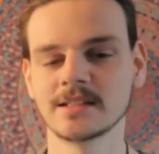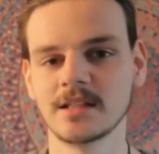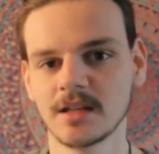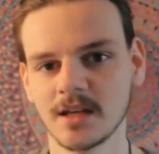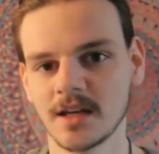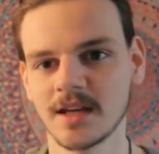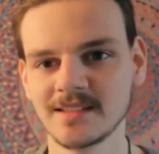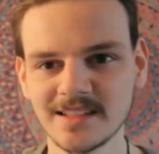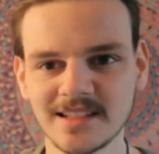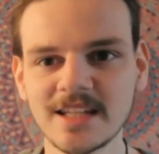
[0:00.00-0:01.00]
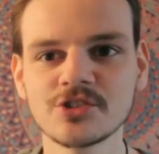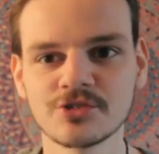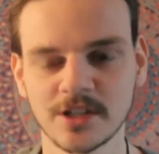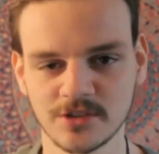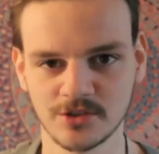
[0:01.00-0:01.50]
It, it
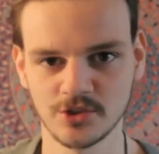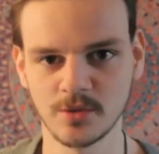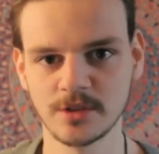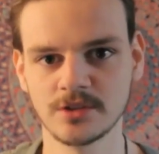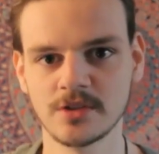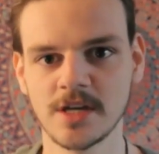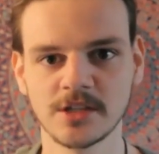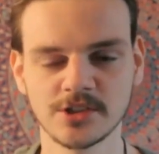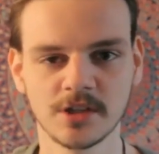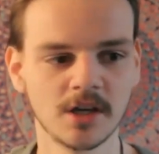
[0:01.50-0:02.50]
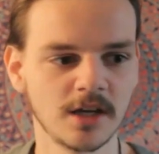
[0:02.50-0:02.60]
disinterests you into the edge,